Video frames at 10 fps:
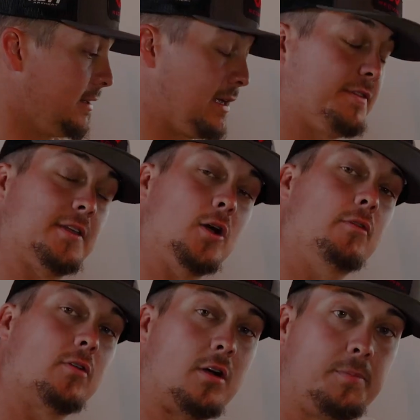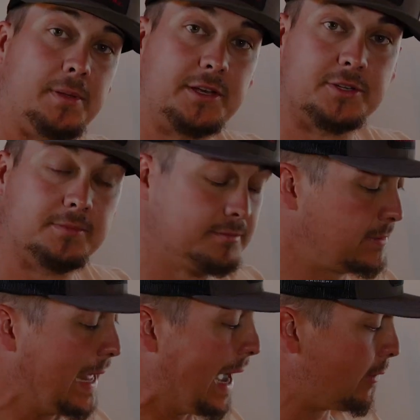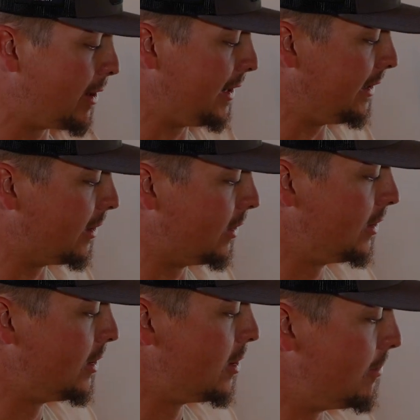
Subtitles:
get the overall picture. How are deer